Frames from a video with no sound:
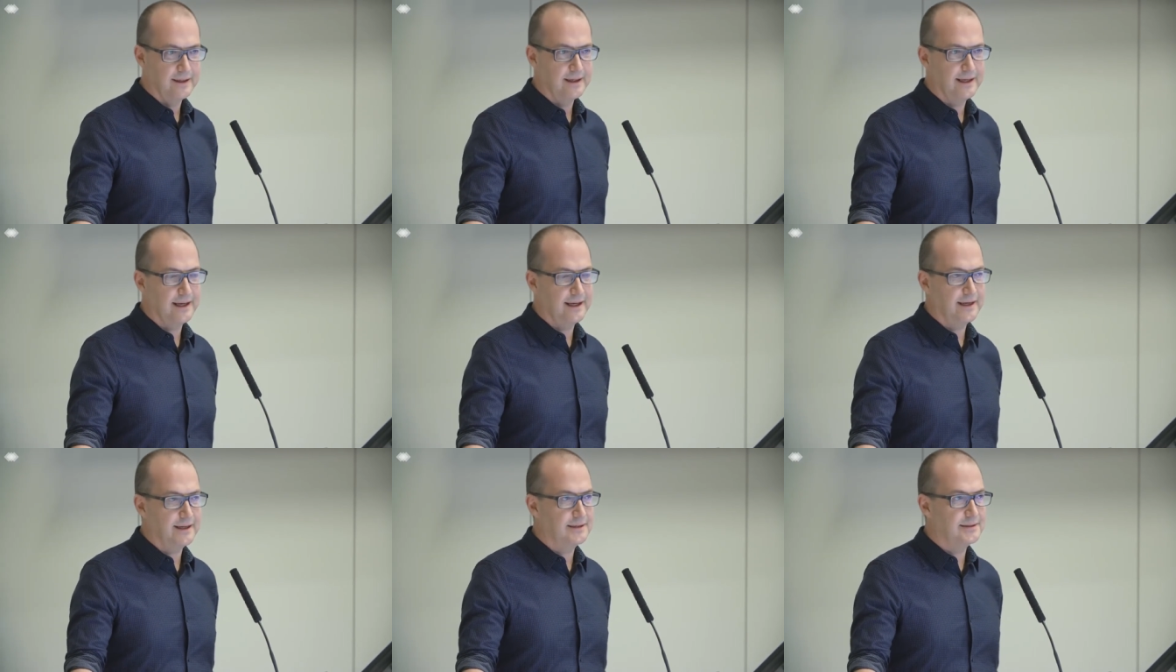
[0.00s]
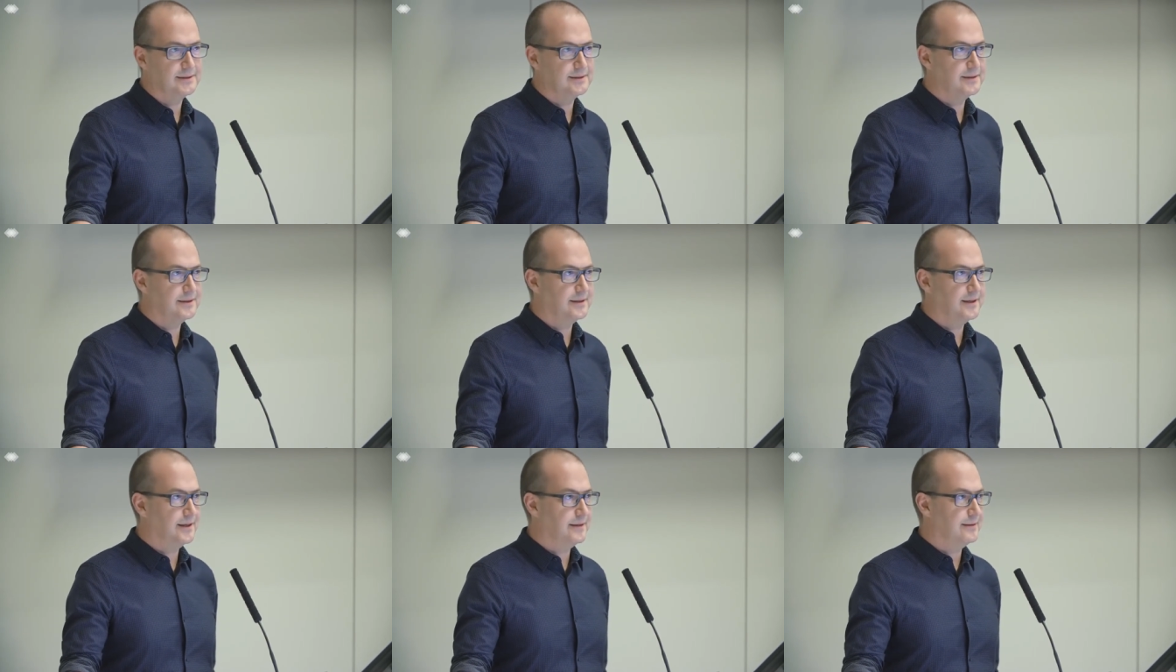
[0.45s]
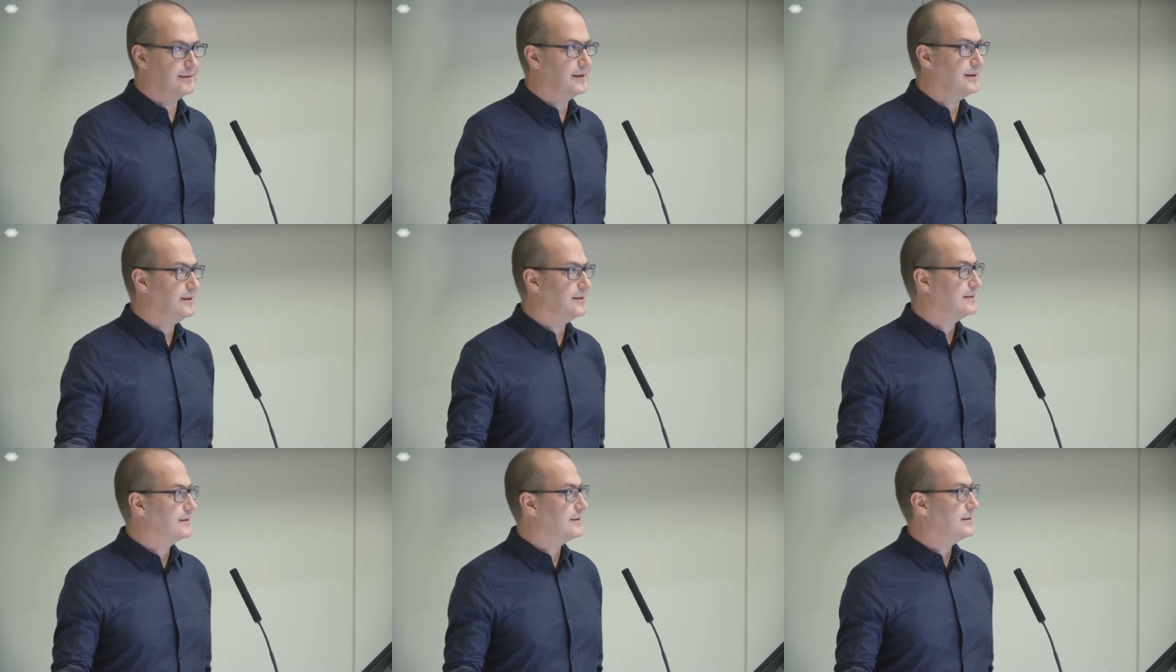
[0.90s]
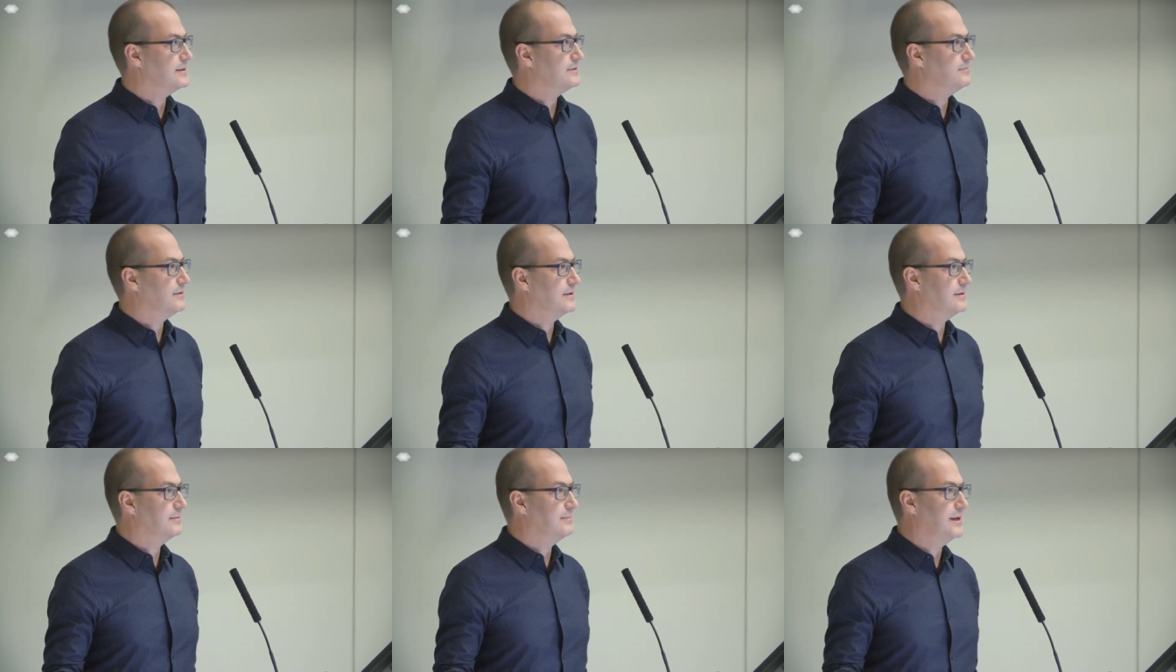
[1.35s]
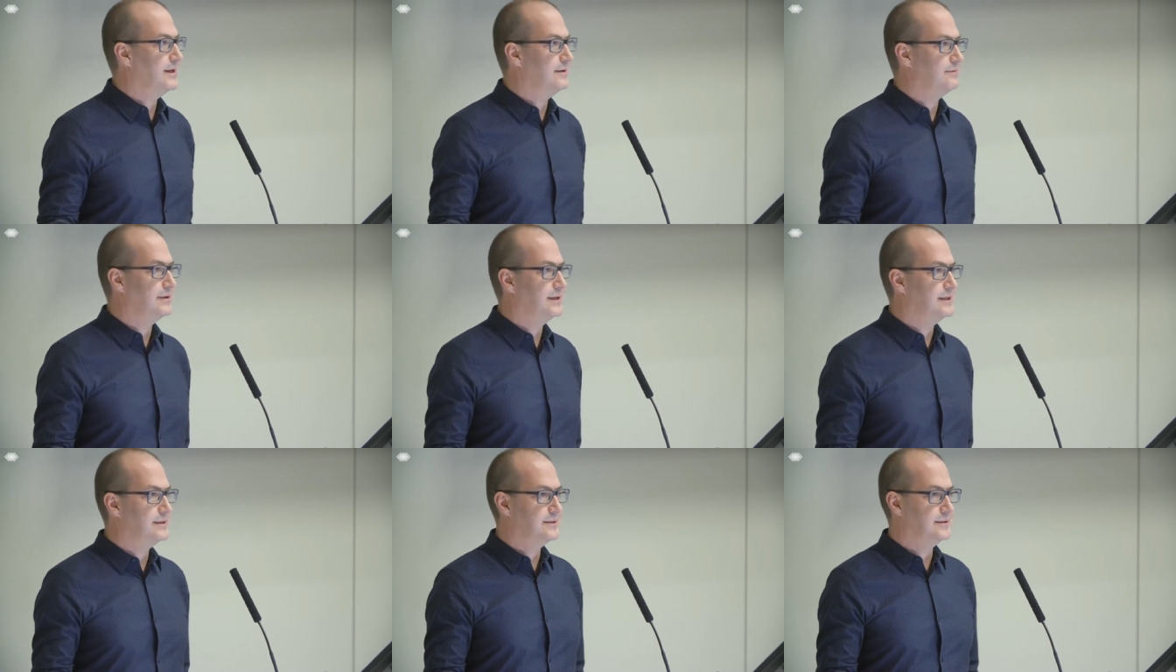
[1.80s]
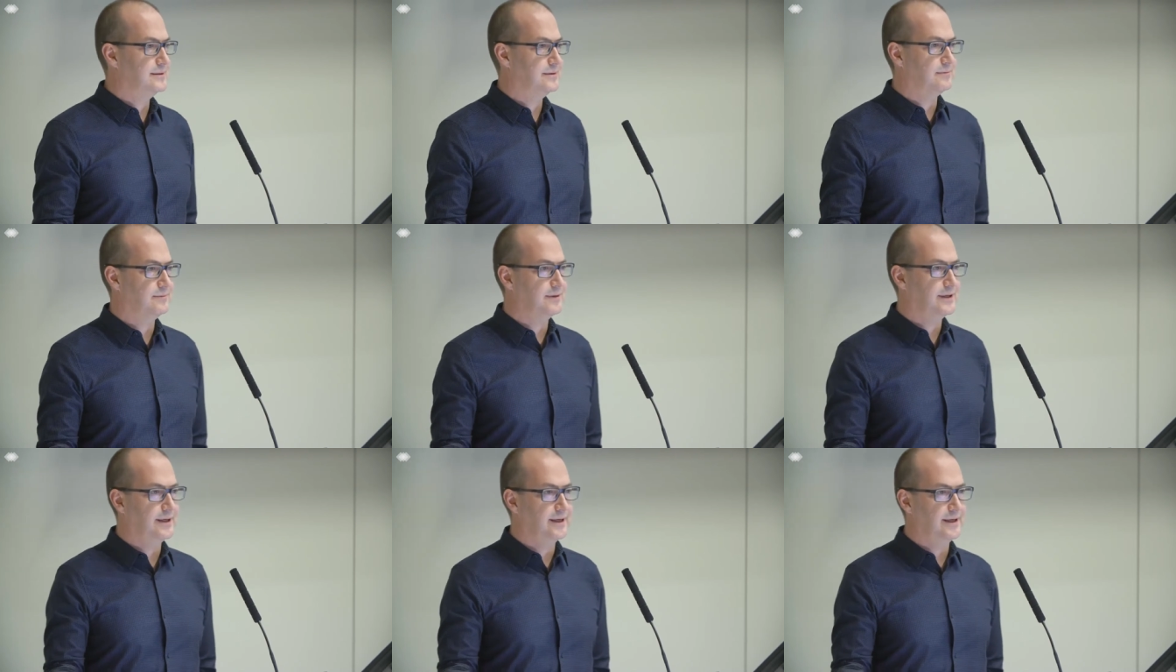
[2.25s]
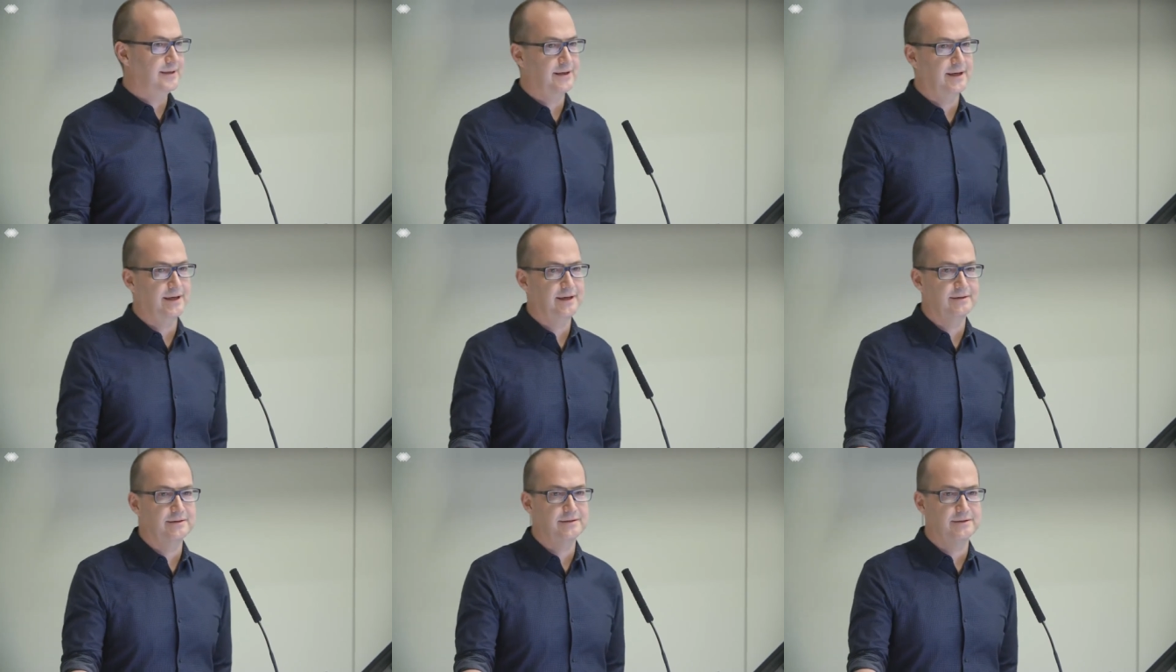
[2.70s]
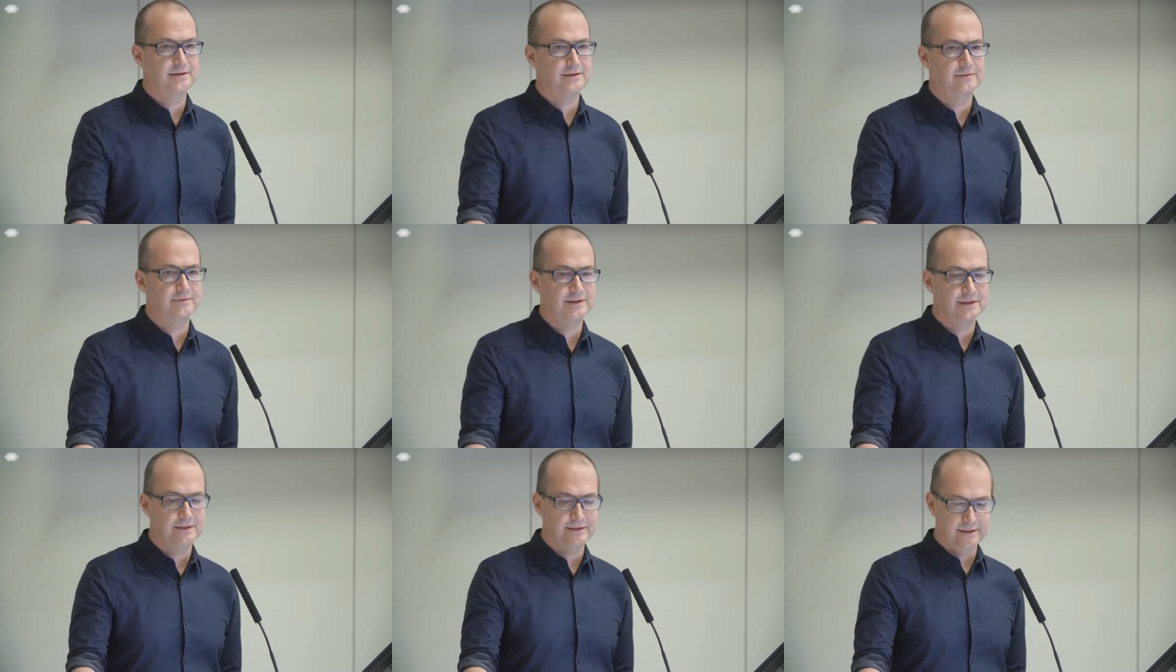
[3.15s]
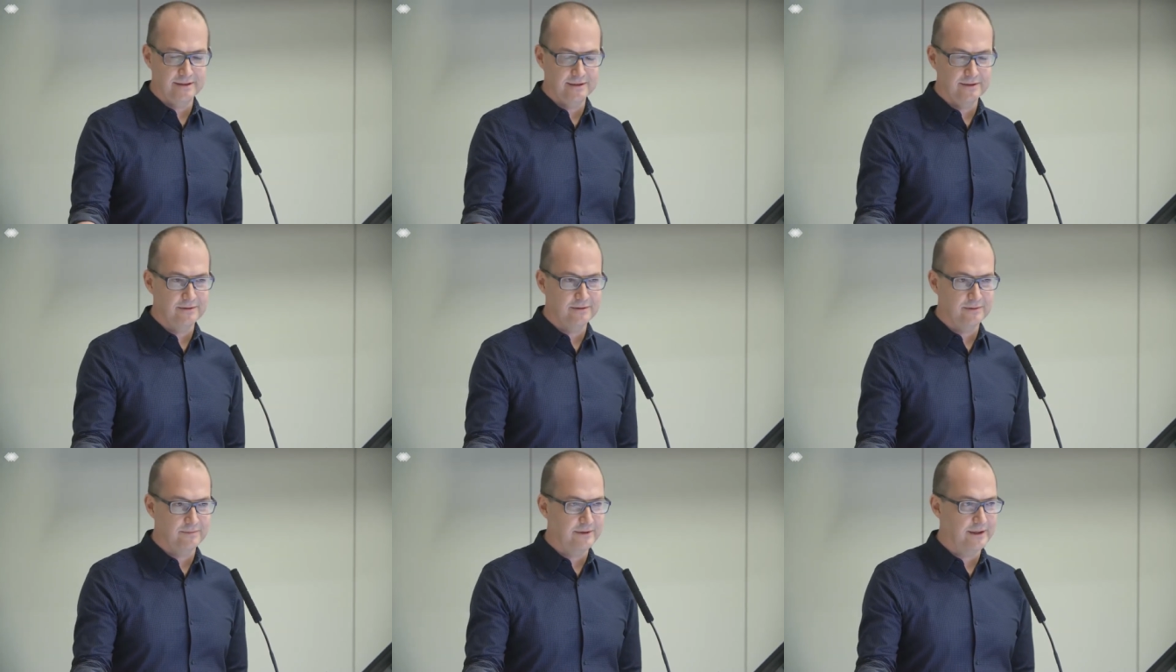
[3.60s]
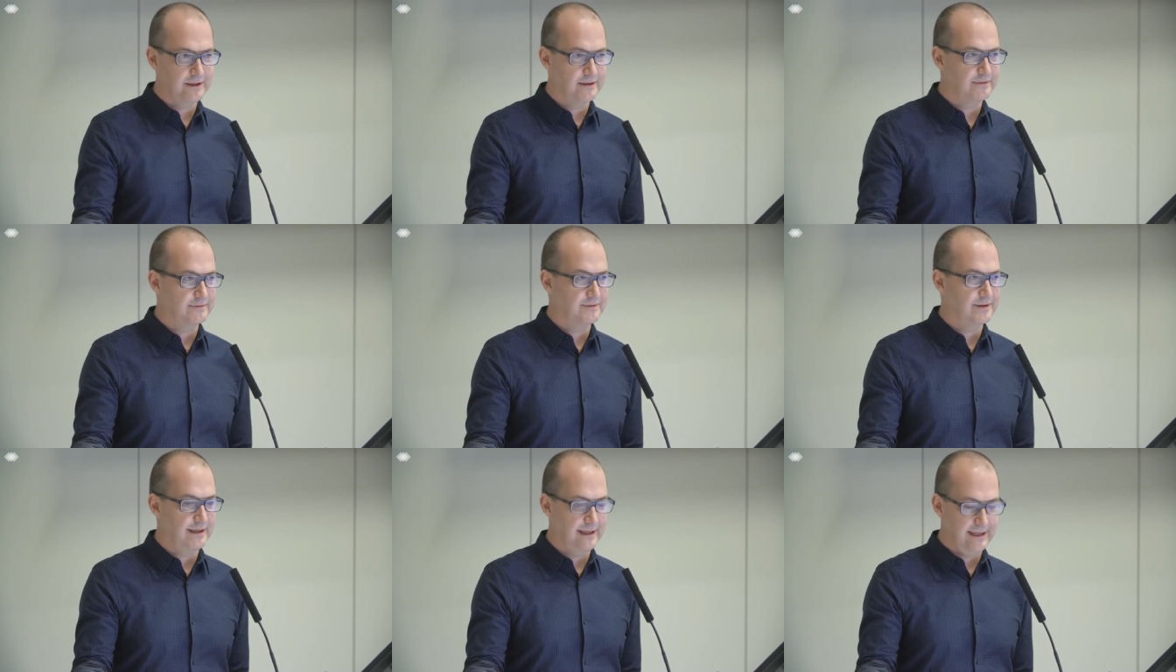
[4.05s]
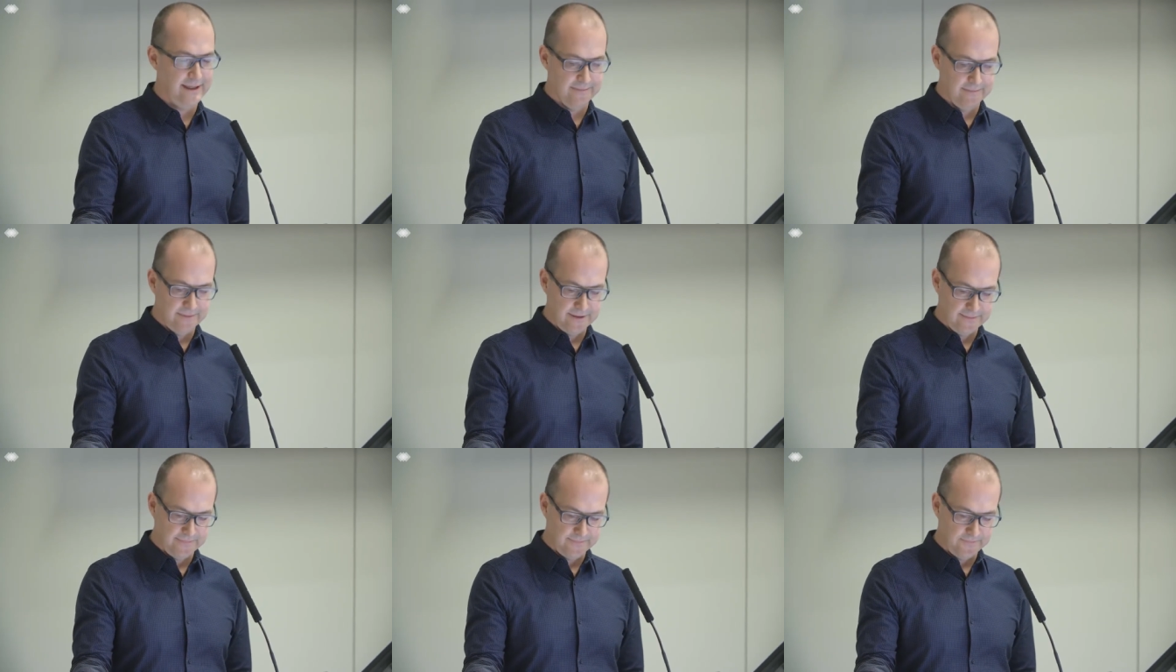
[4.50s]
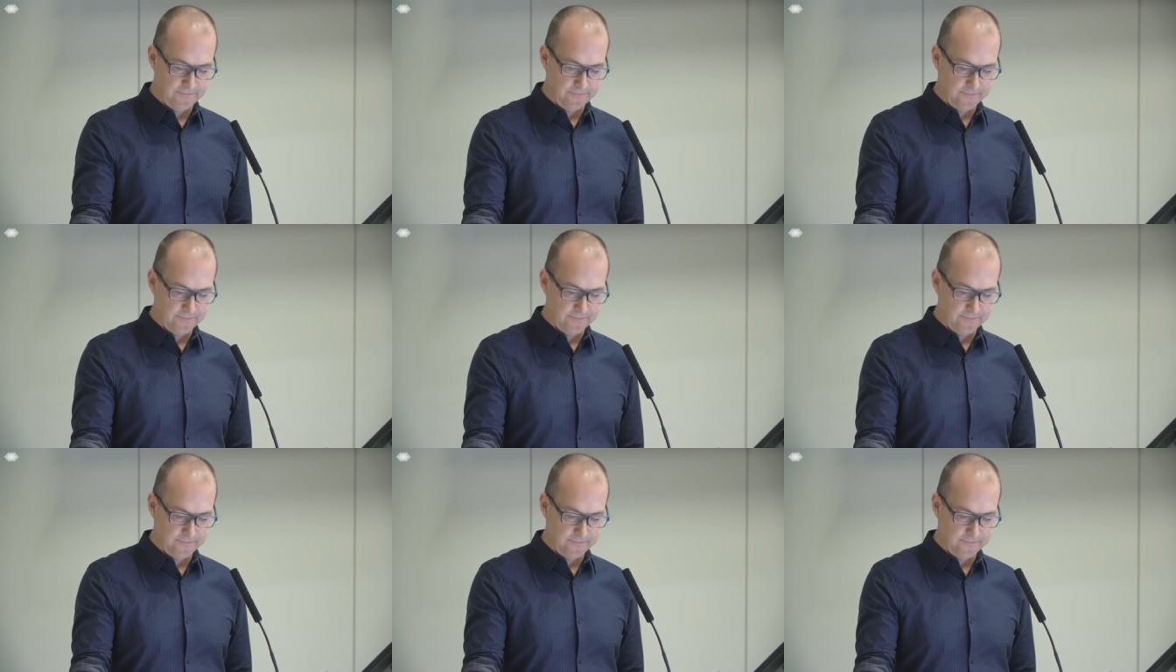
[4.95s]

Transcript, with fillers: and I think is one of the main reasons why the health service is on the brink of collapse.